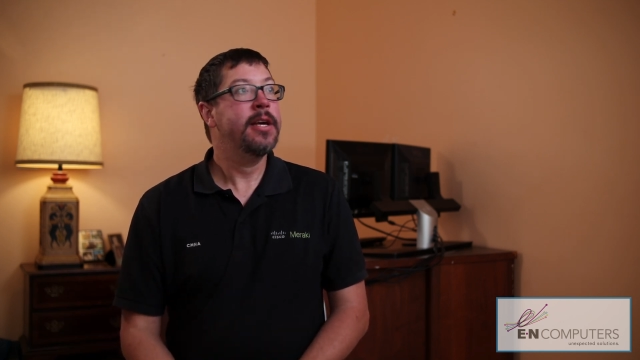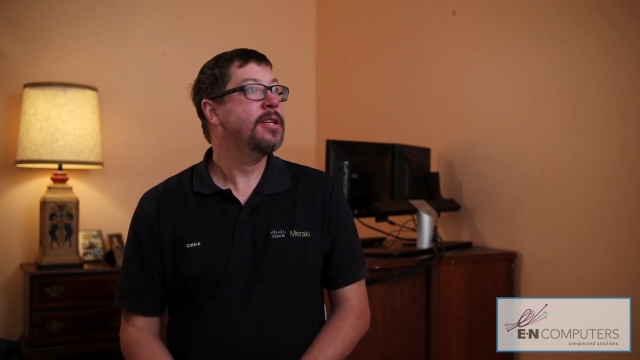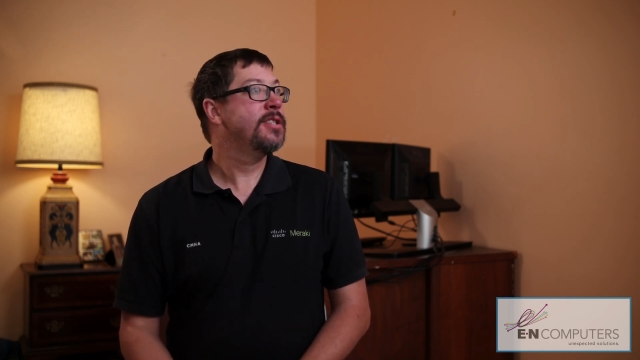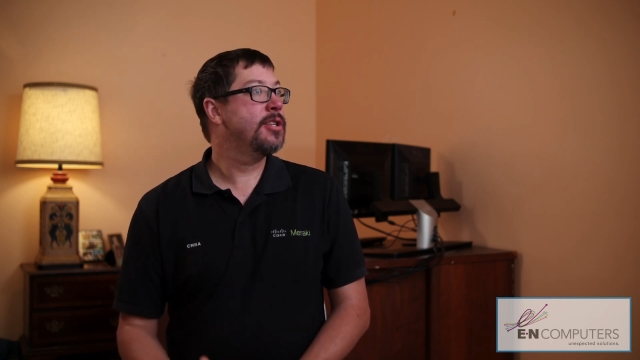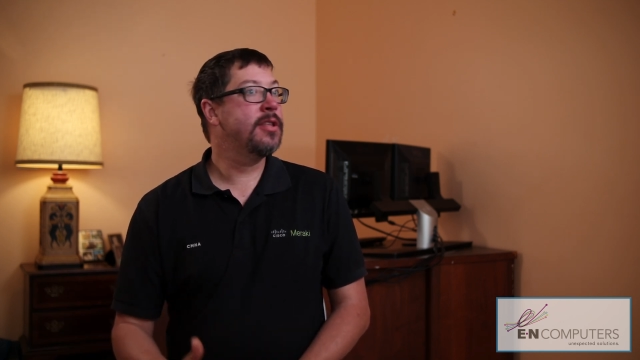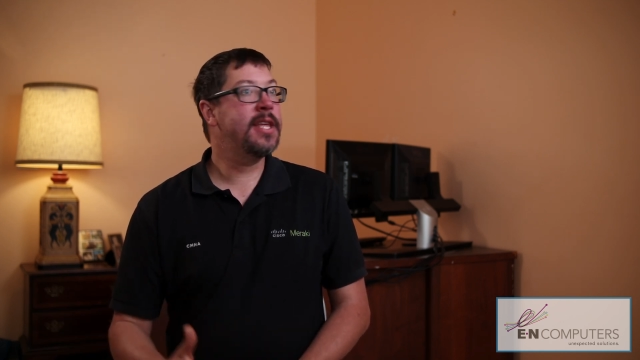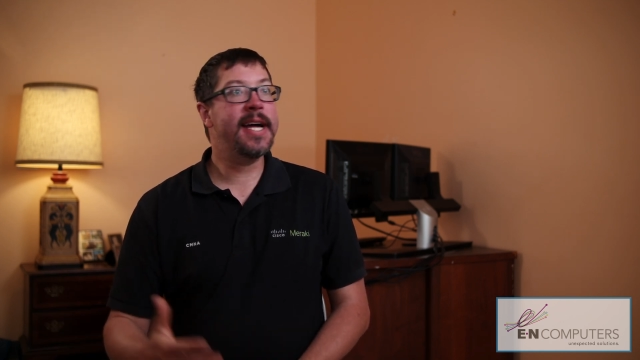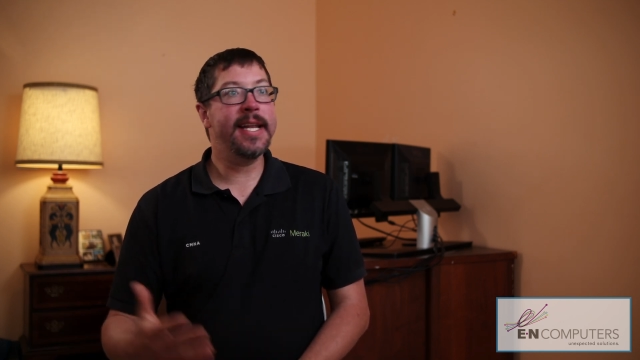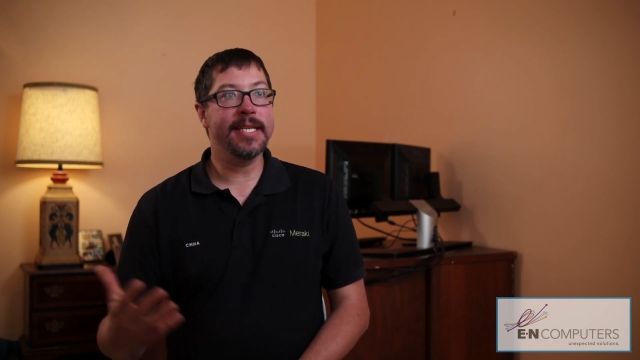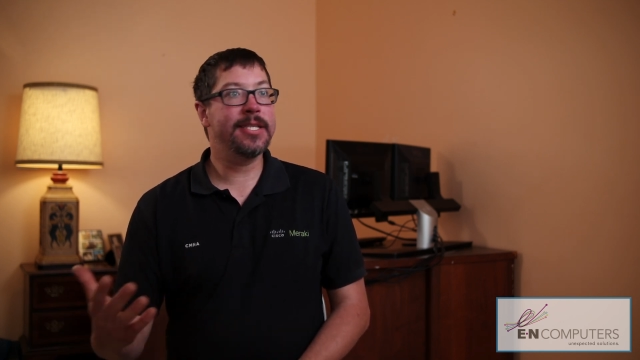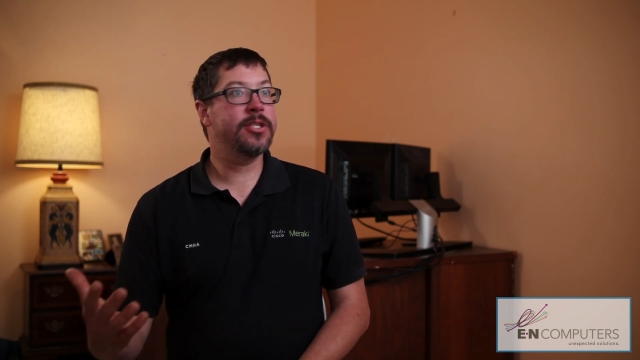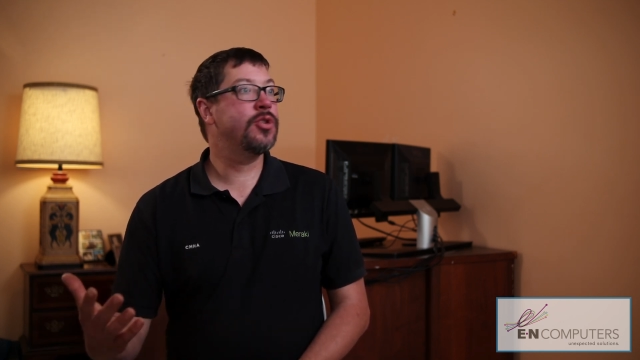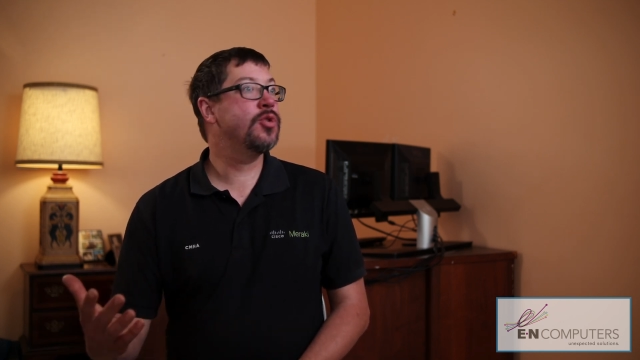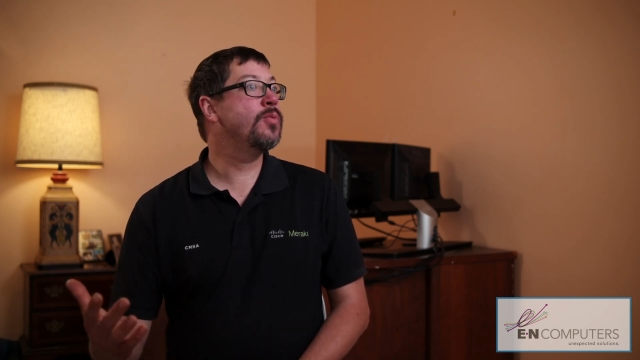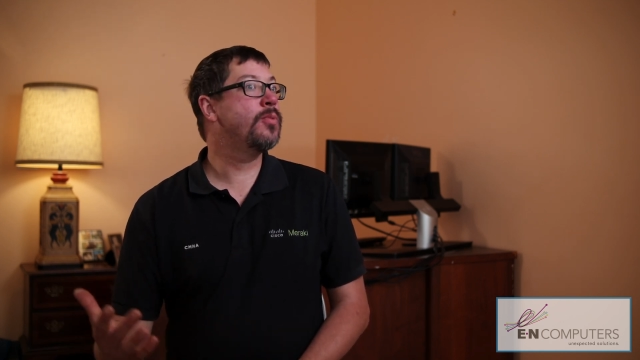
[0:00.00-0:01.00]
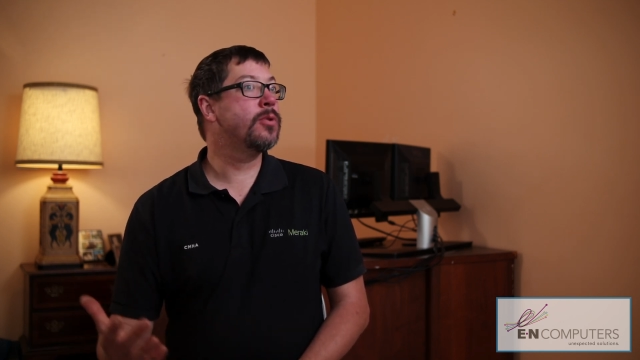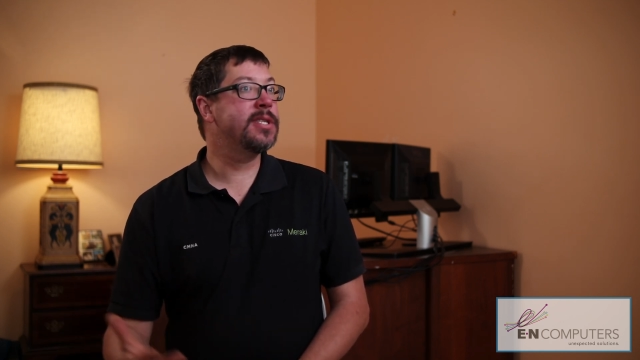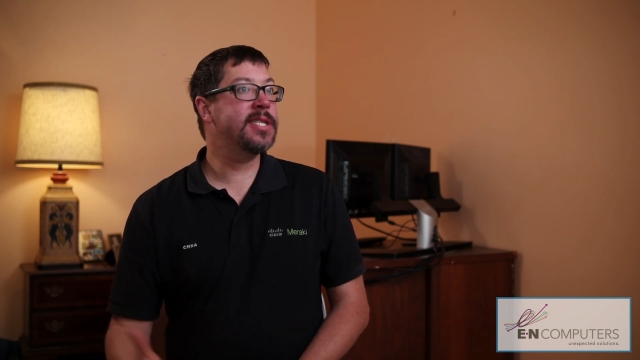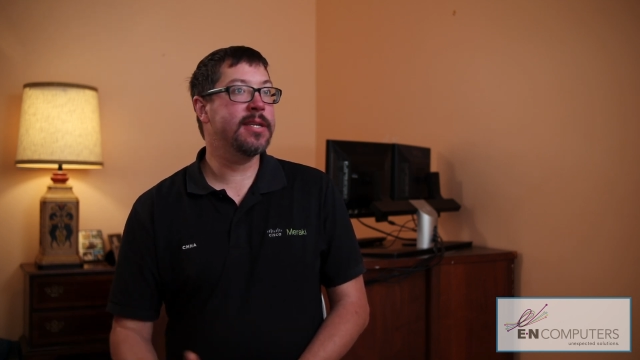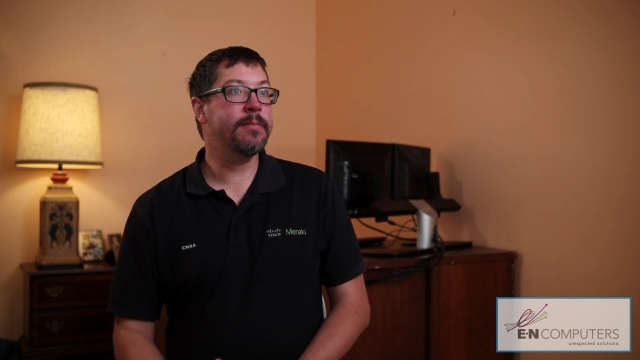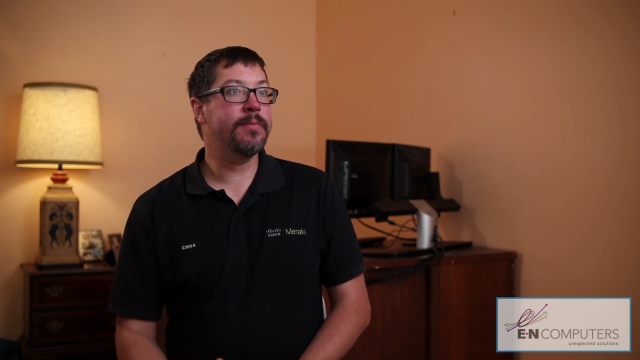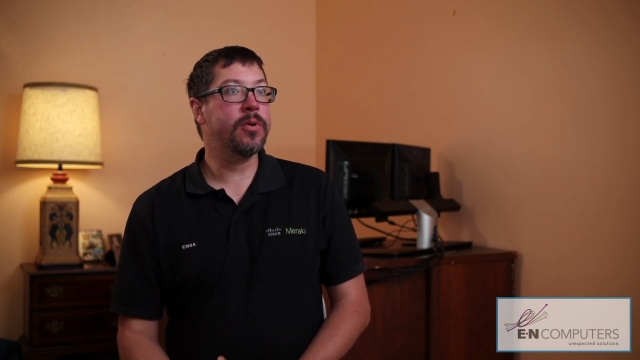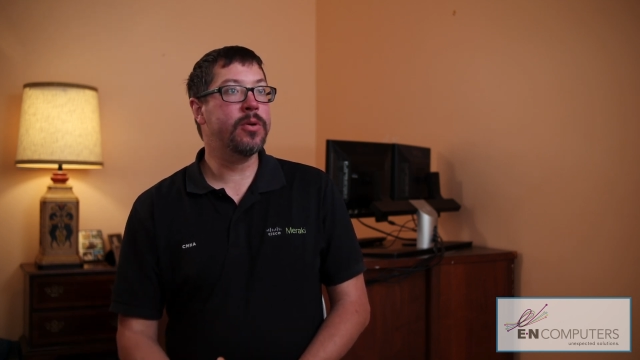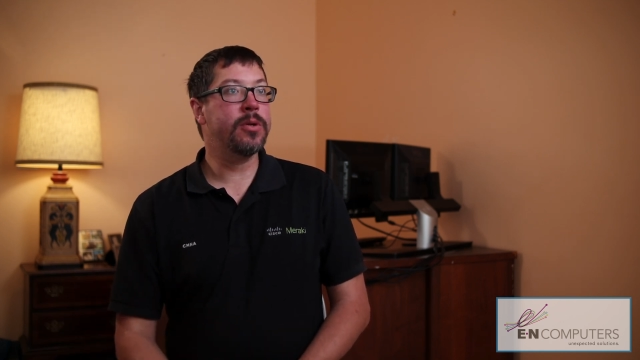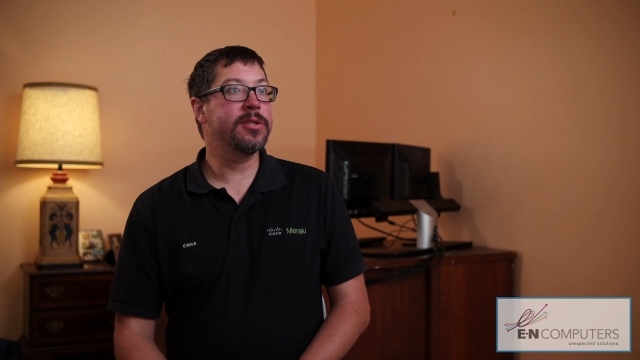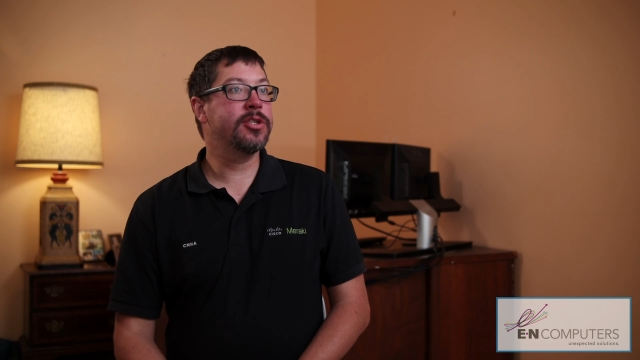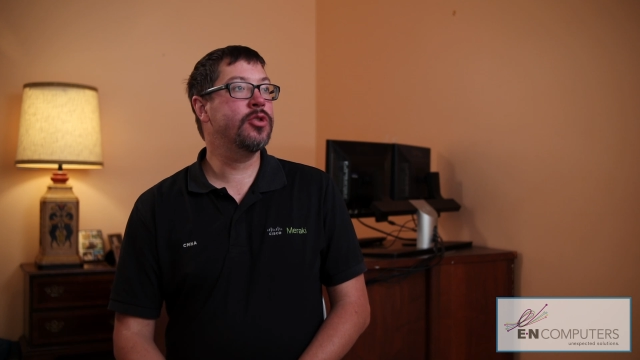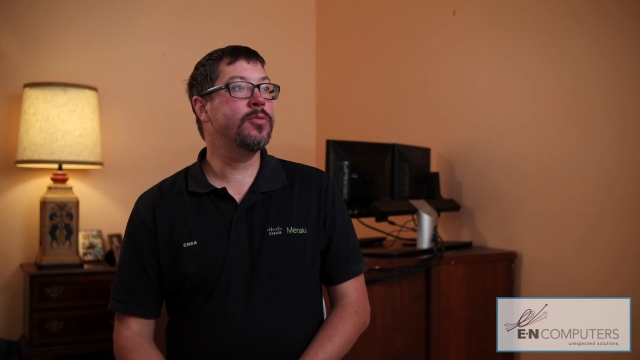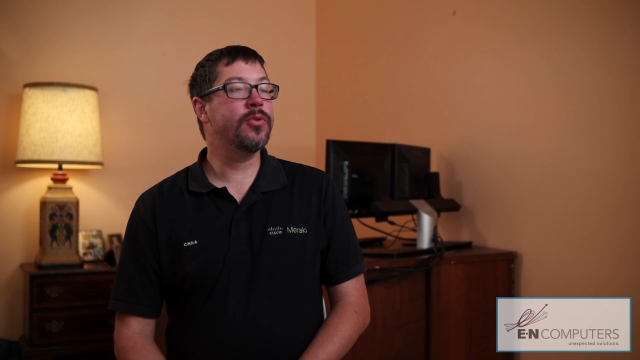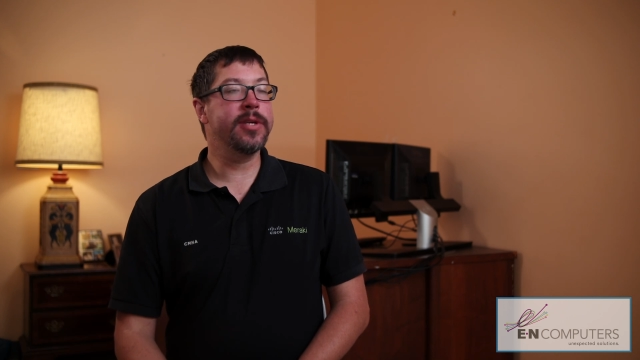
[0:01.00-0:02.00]
So that is super simple,
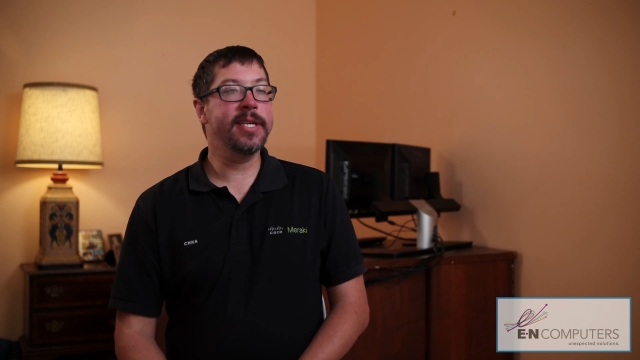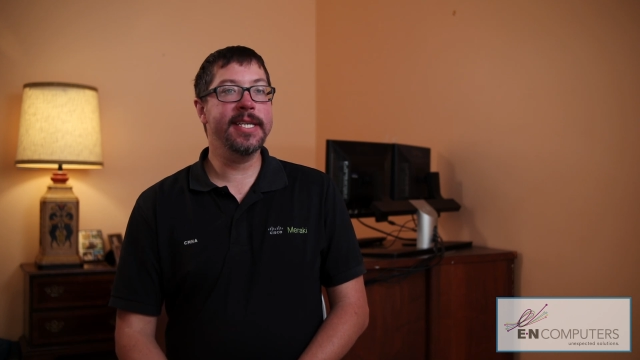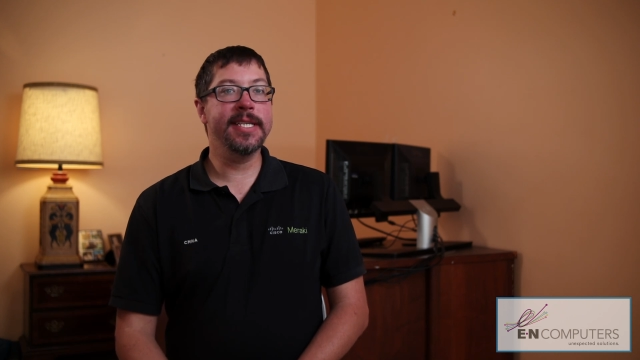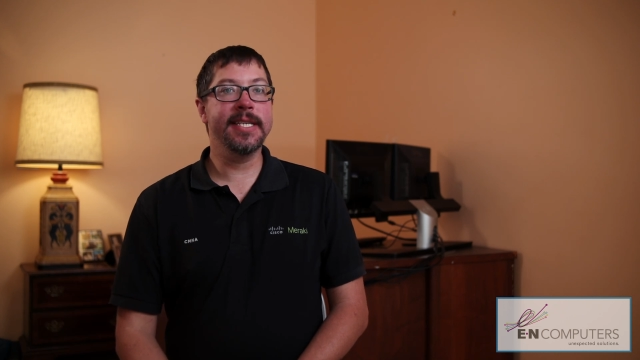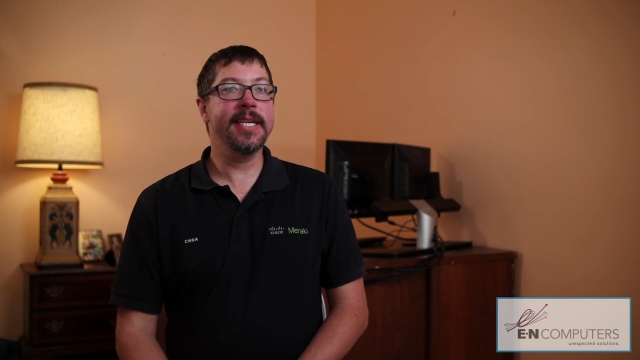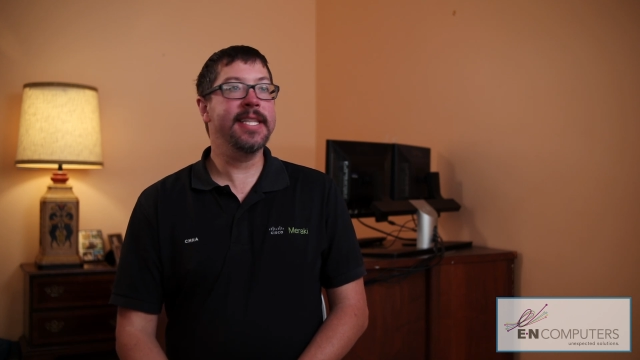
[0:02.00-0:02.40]
super easy,